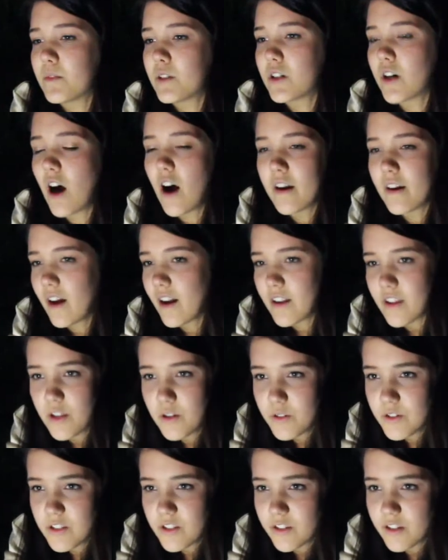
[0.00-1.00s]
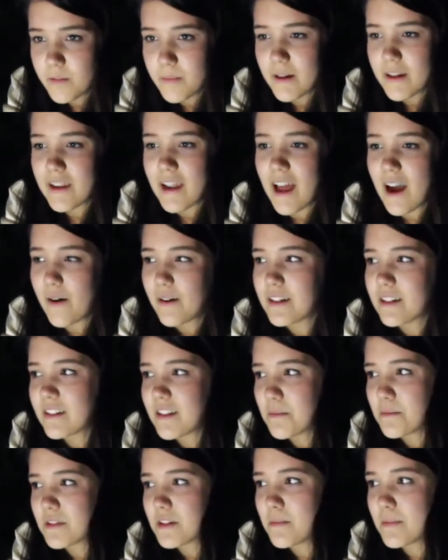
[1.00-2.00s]
gone on YouTube, and now it
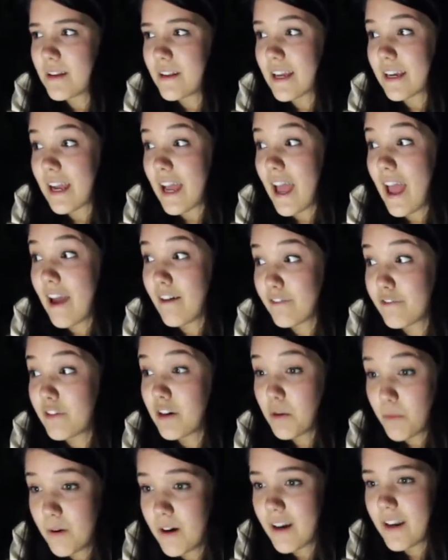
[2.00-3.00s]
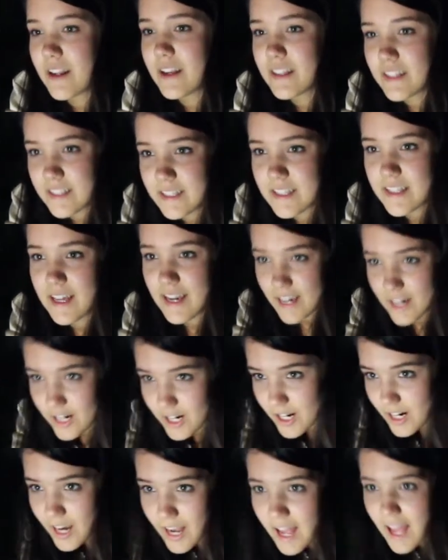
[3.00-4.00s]
seems to be like everyone is
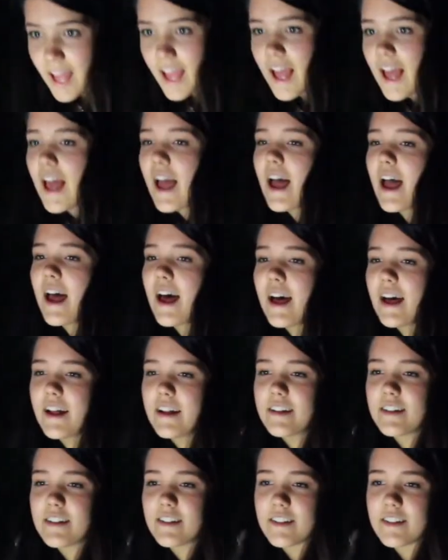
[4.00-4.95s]
there. And